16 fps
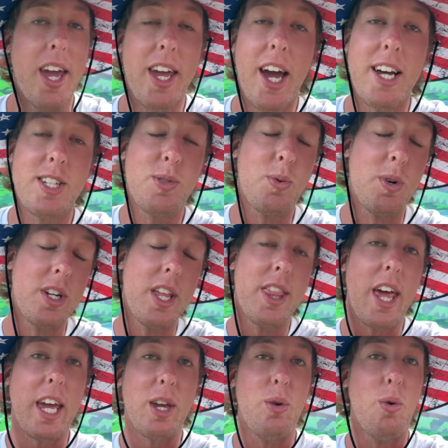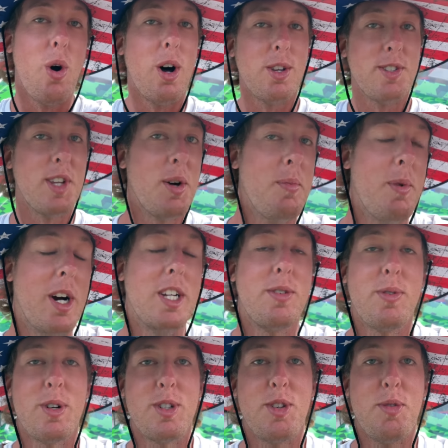guys, just wanted to thank you all so much
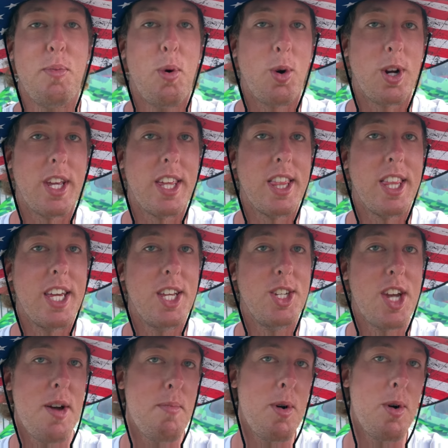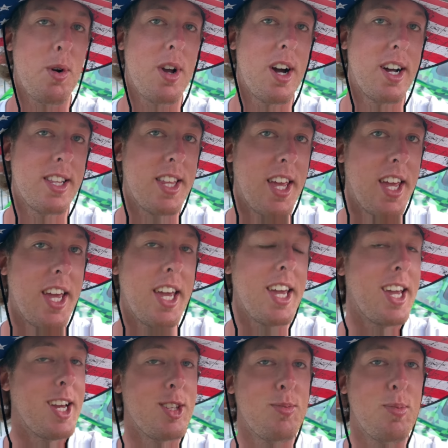for supporting the jet boat content.
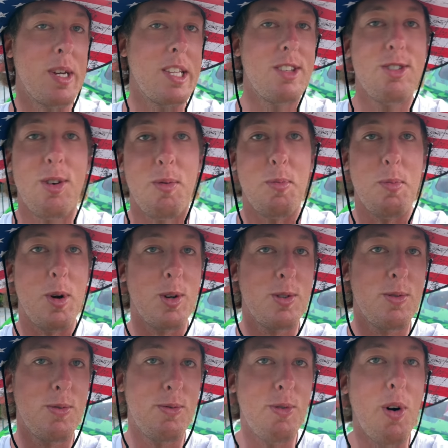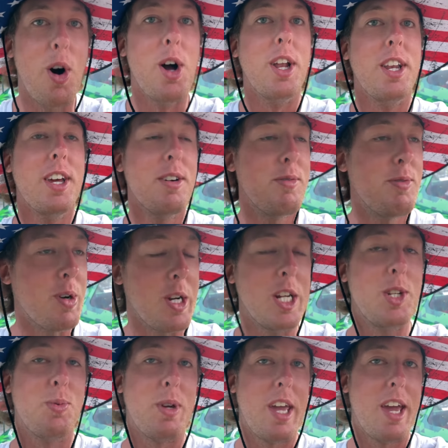It has been some of the most fun
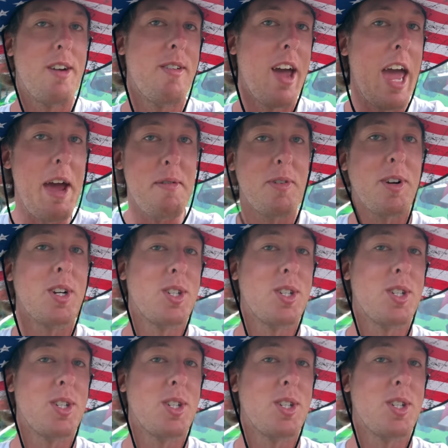footage we have ever